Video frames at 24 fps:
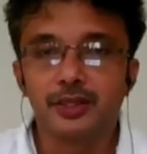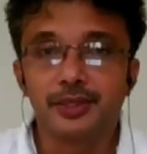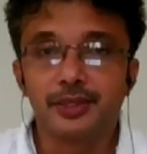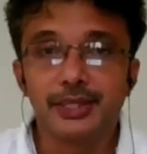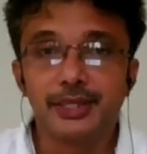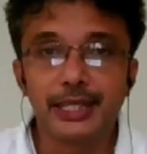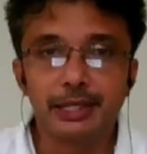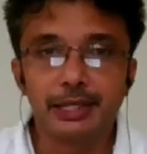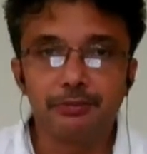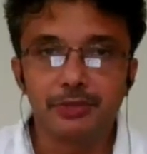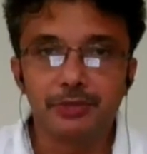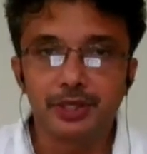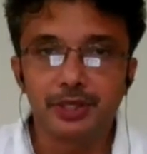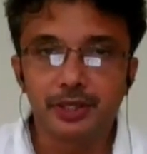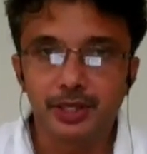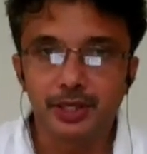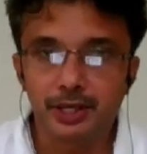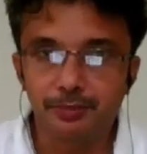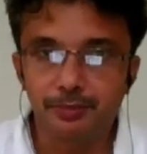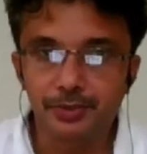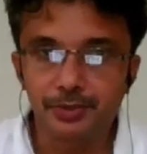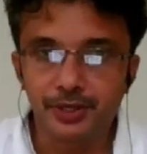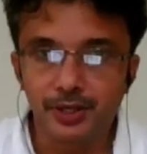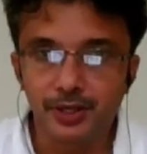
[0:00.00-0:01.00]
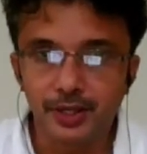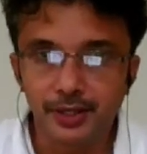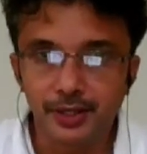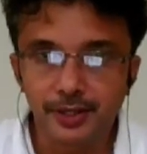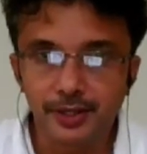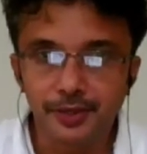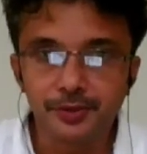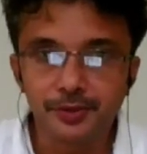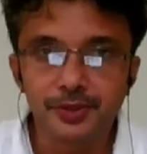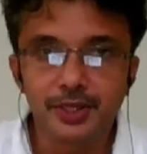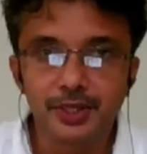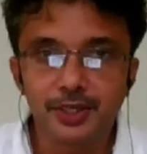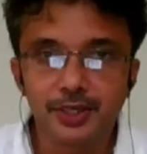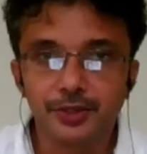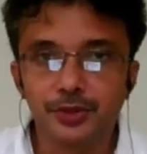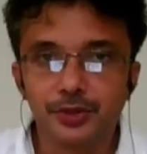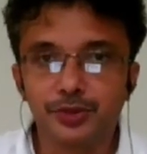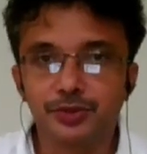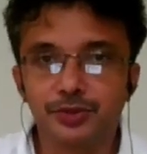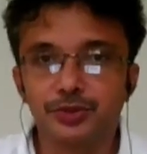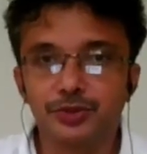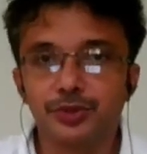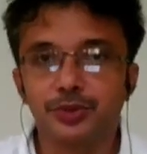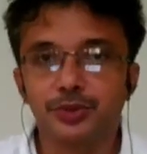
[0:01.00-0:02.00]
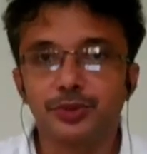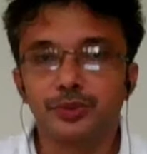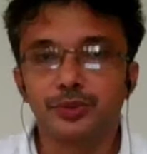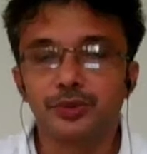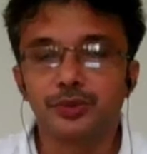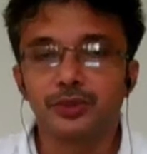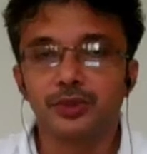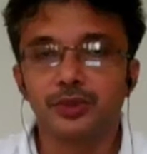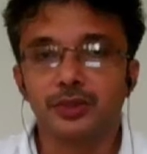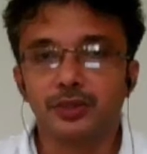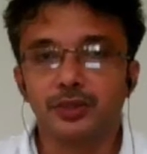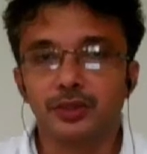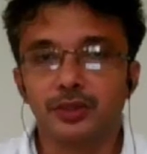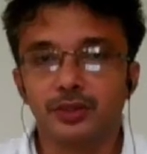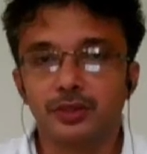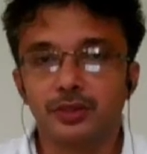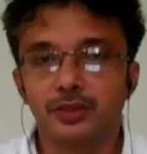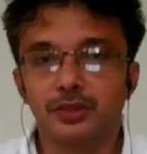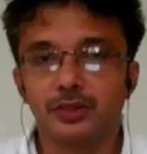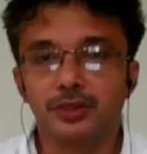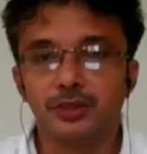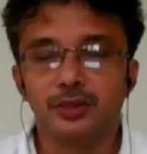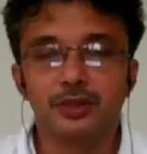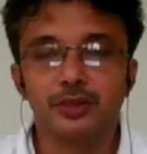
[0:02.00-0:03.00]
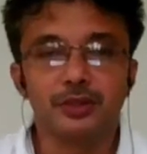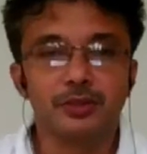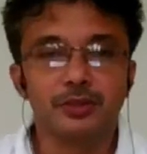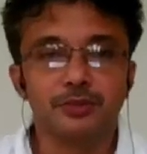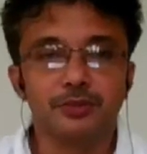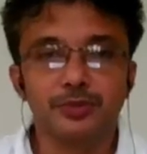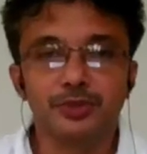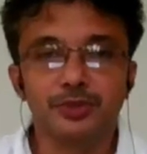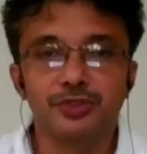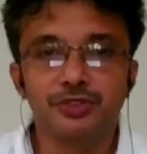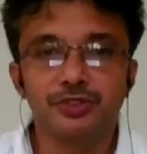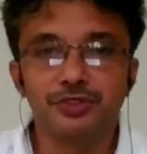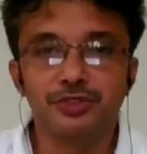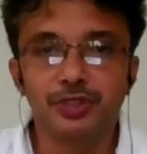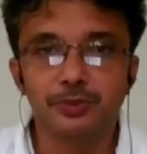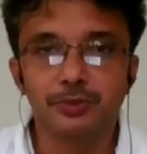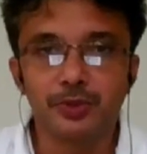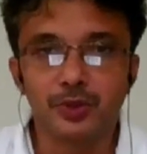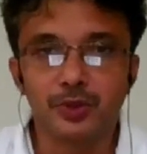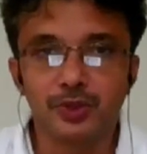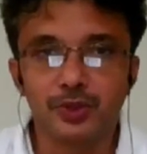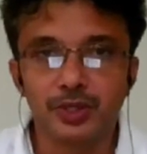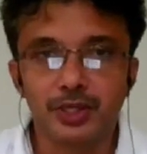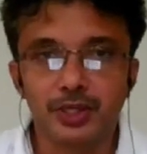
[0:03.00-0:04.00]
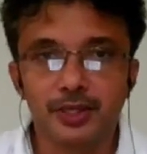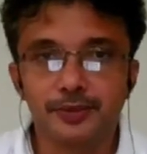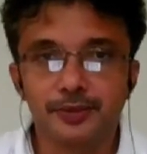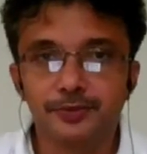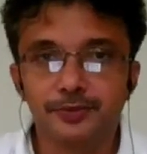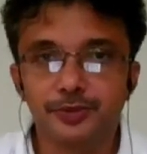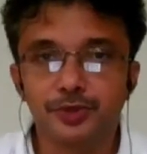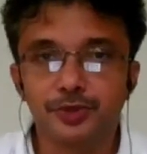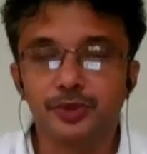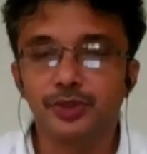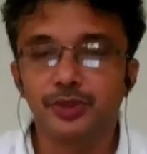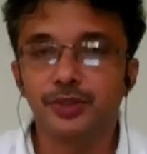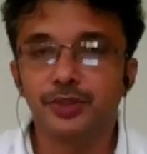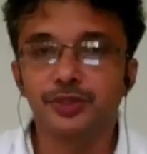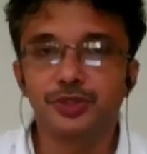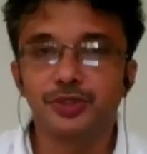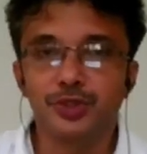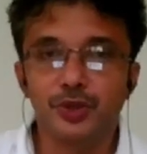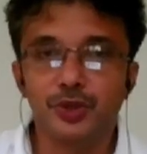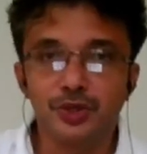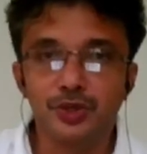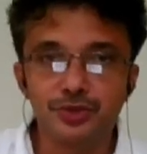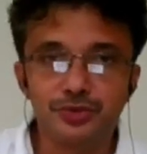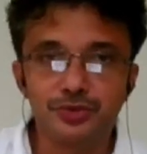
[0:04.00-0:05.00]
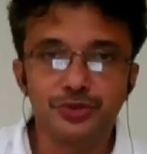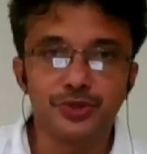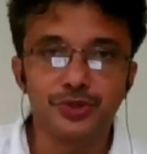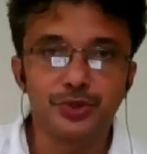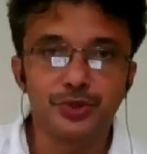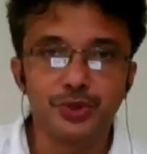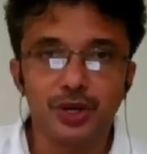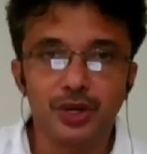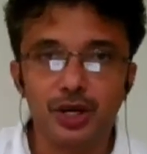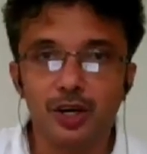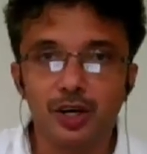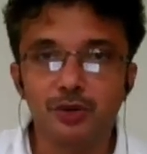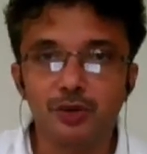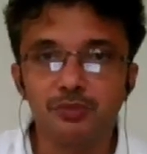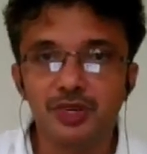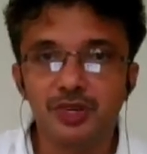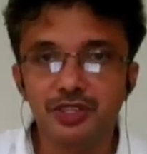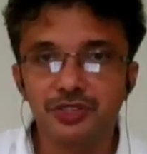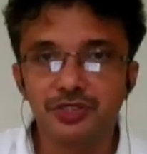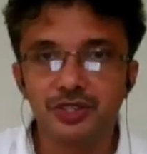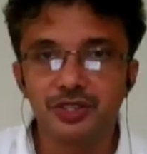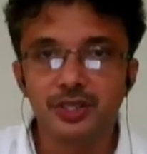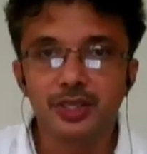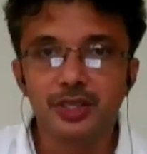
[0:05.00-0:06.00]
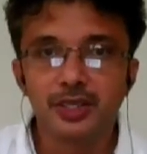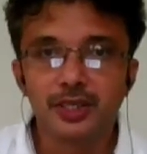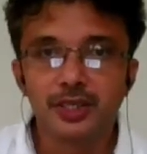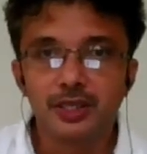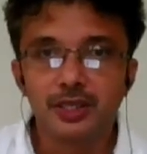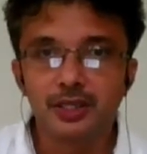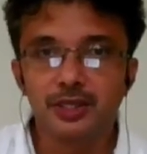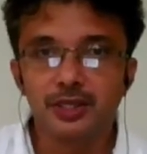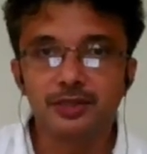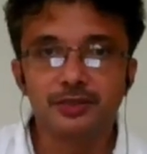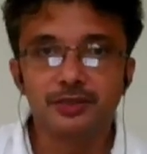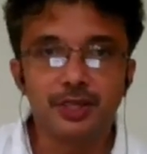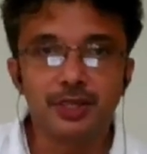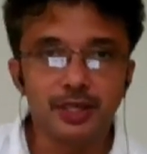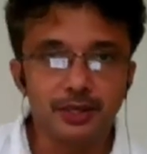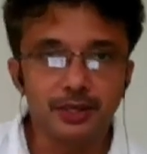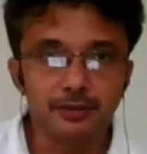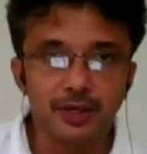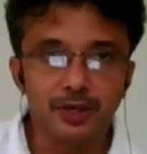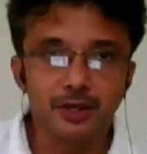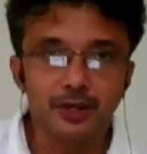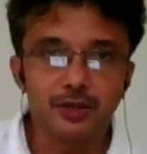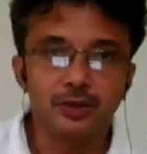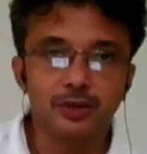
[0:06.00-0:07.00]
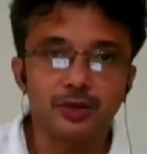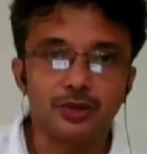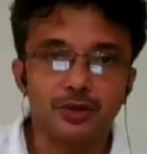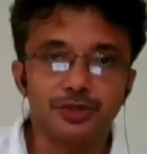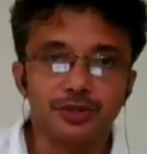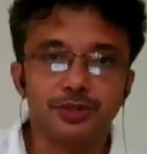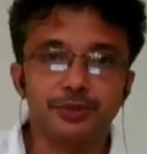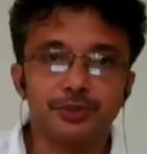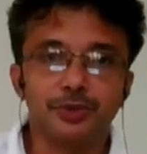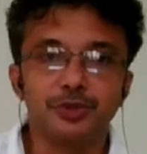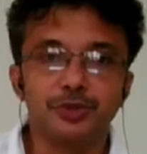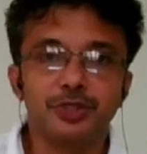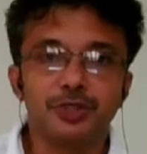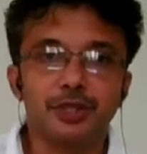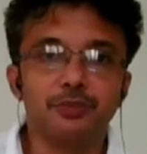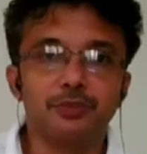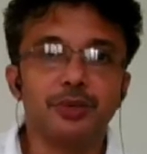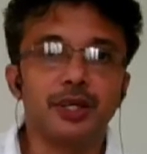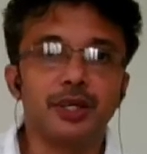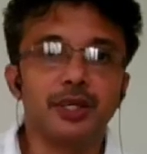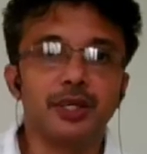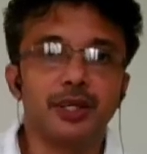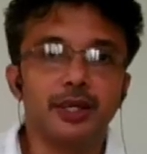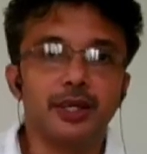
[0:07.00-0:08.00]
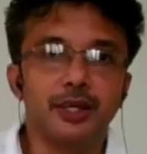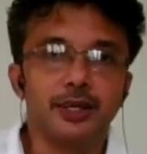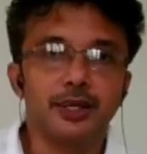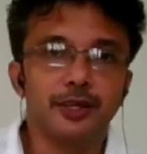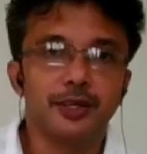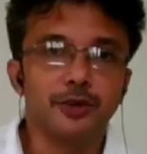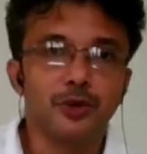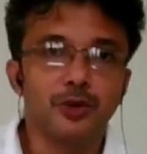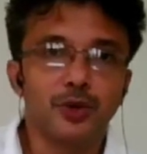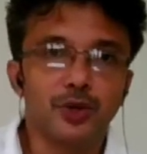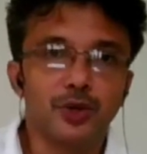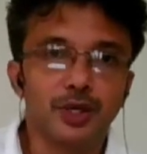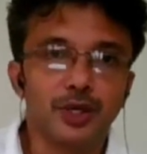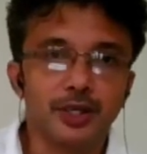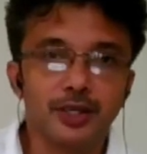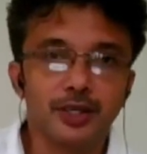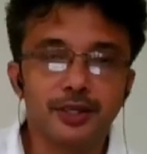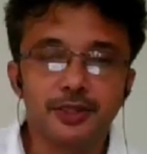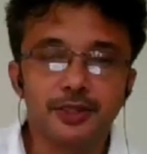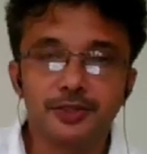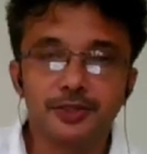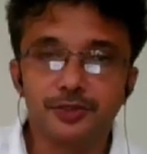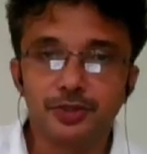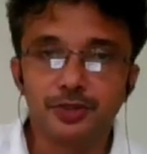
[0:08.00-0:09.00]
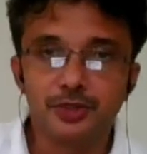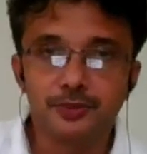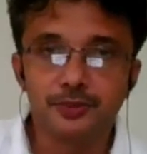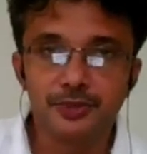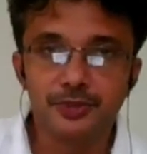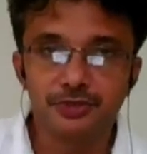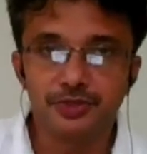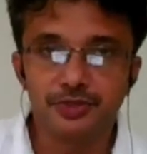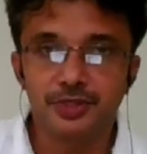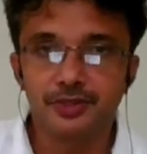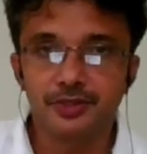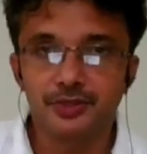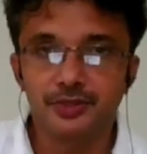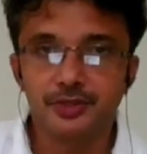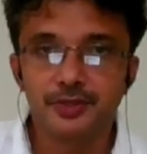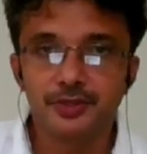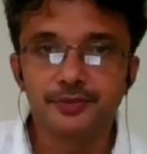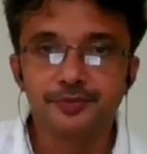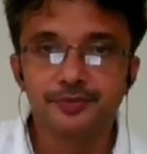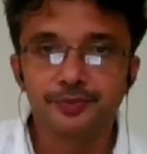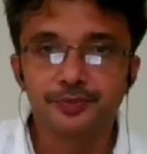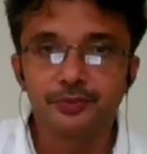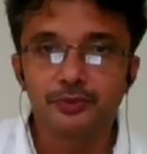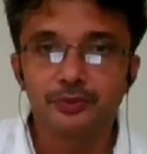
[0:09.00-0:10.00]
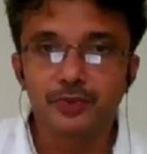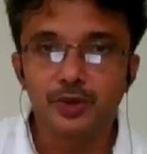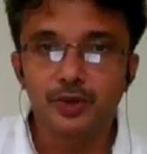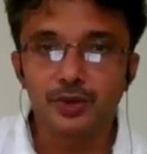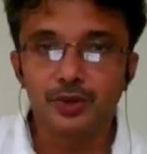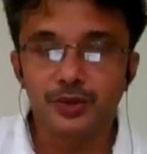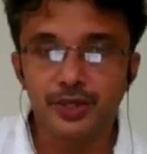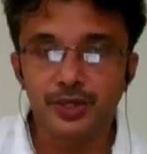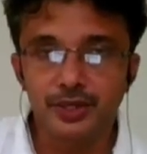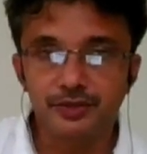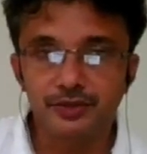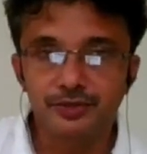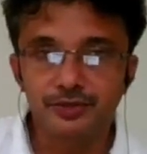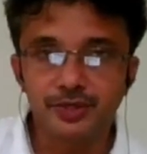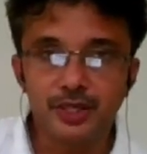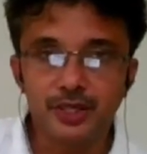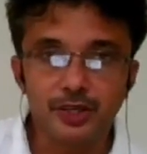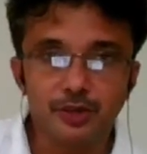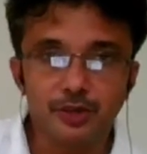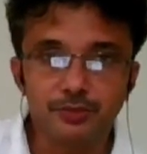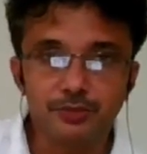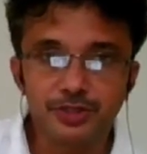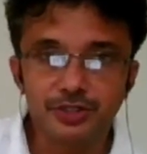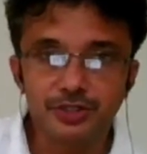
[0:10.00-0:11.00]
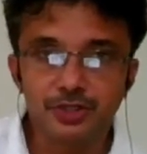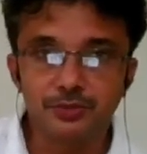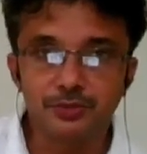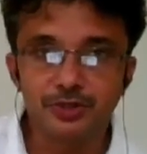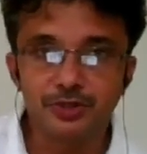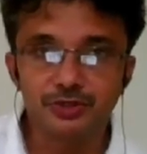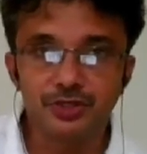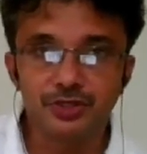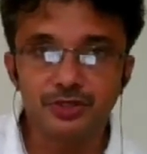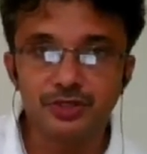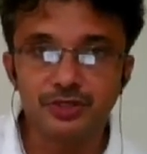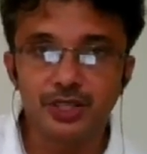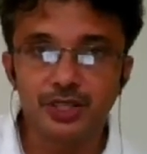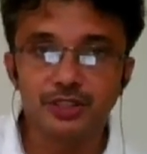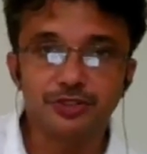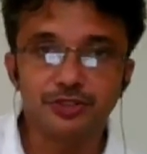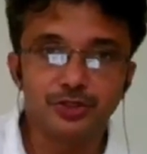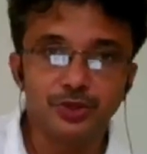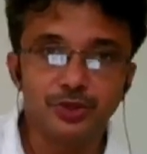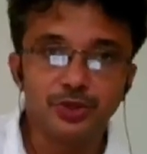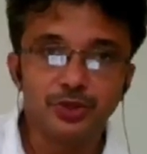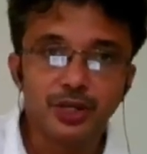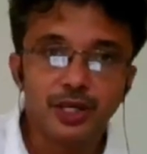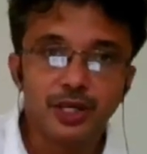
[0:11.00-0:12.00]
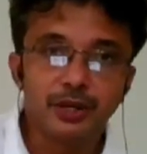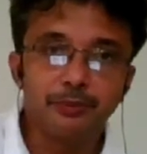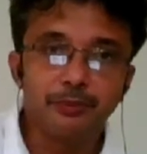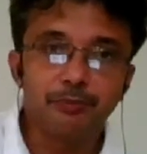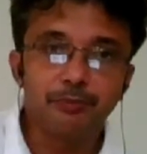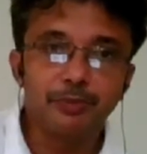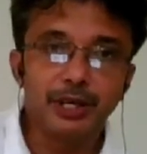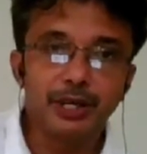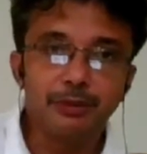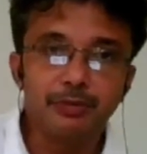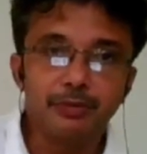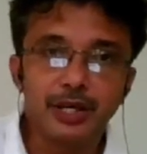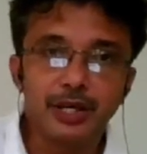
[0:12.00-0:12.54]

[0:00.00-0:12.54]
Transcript: named capital account and used to put this amount there. So it shows you how much is the amount contributed by a owner into the business, or you can say how much the business has to pay